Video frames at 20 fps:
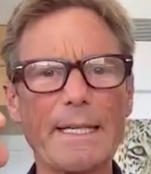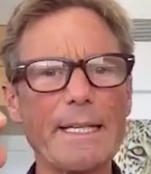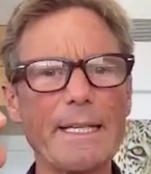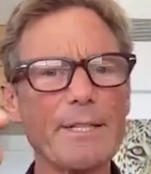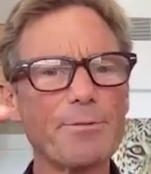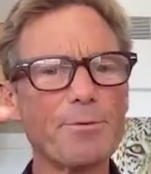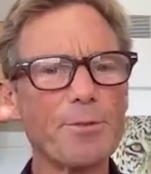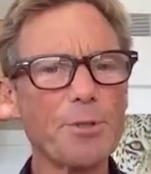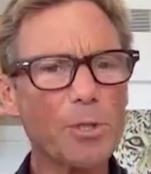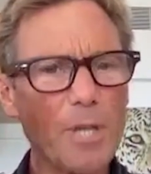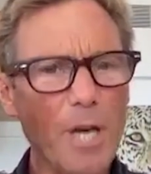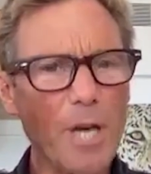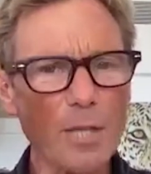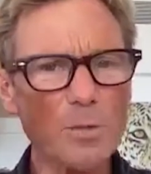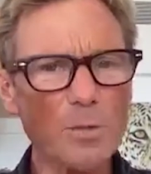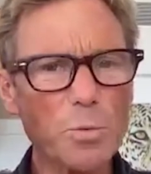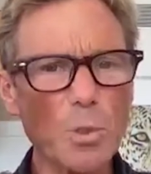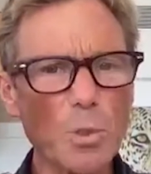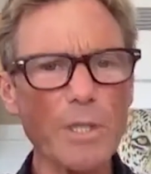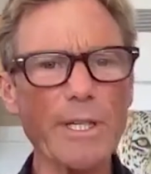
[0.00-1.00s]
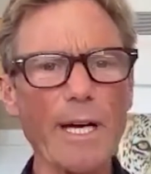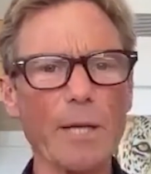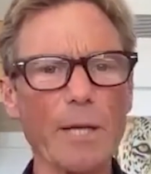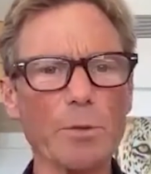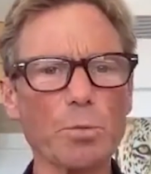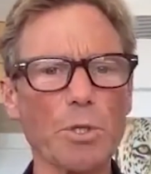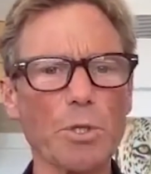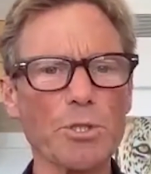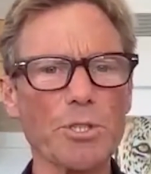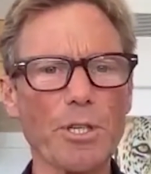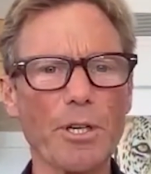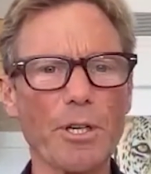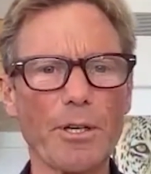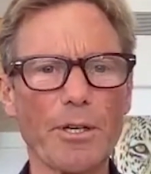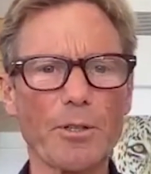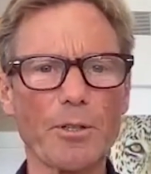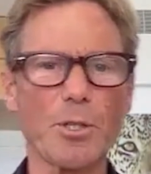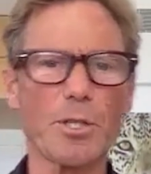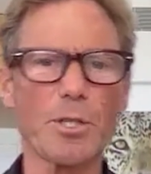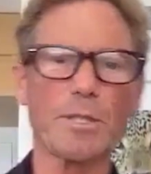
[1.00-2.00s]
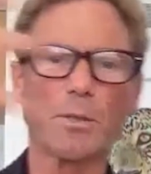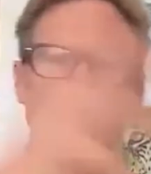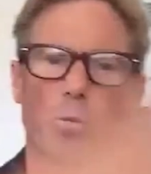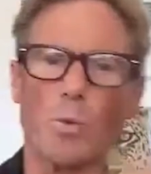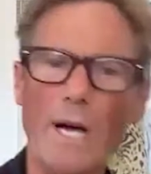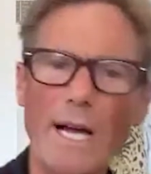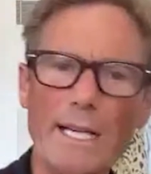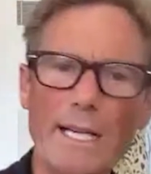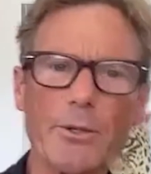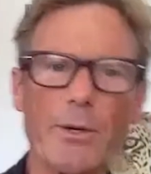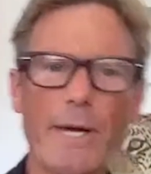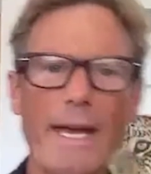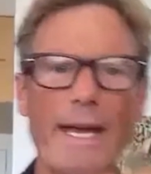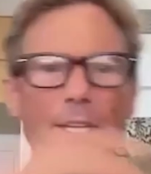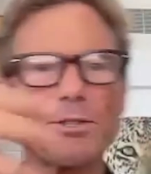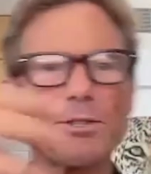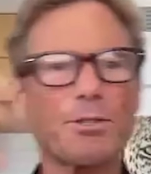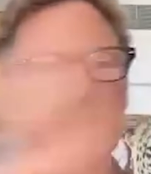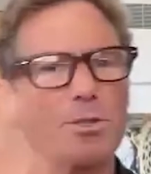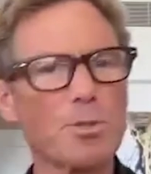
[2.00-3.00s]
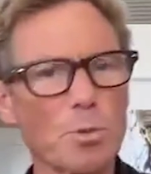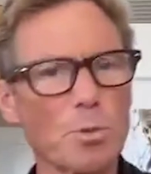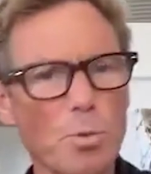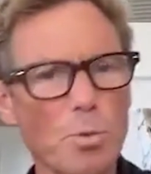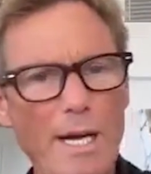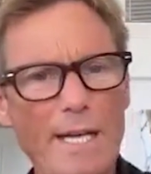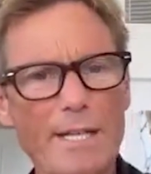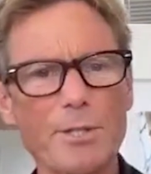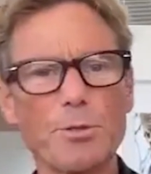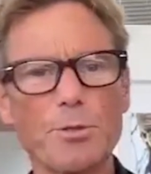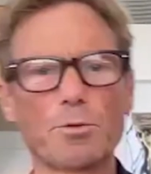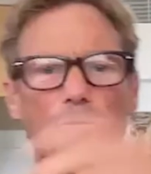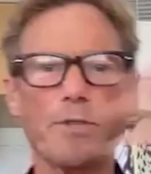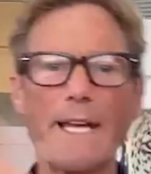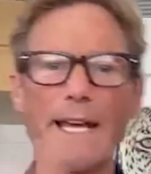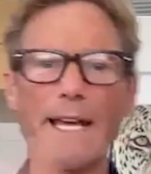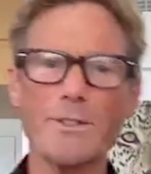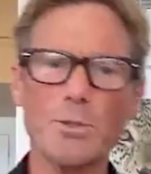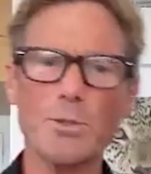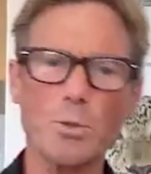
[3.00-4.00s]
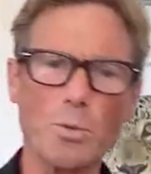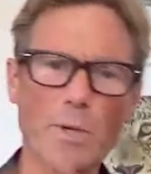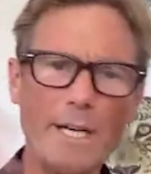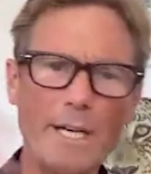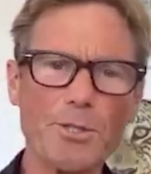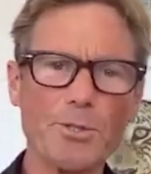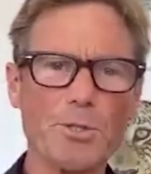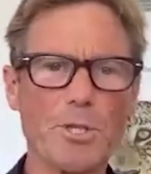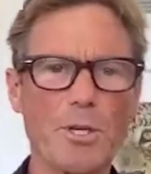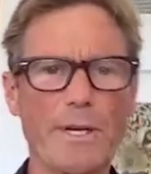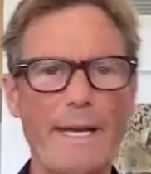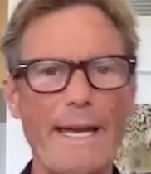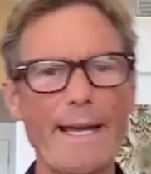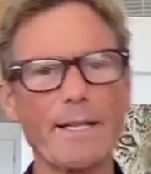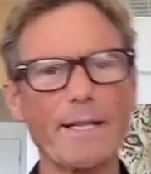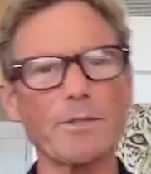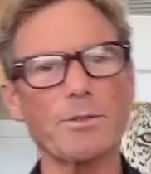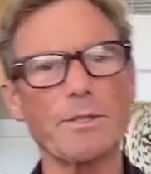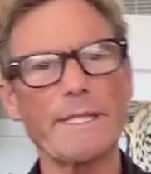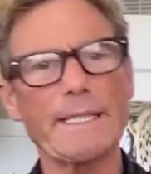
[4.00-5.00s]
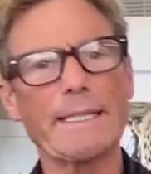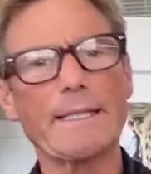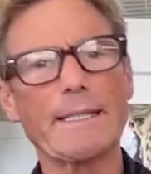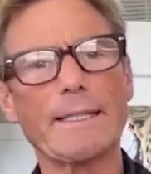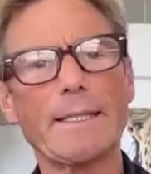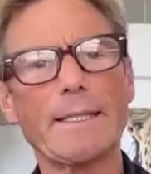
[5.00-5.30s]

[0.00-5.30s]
If you can't work out what's going on and why you're anxious or why you're flat or why you're so angry,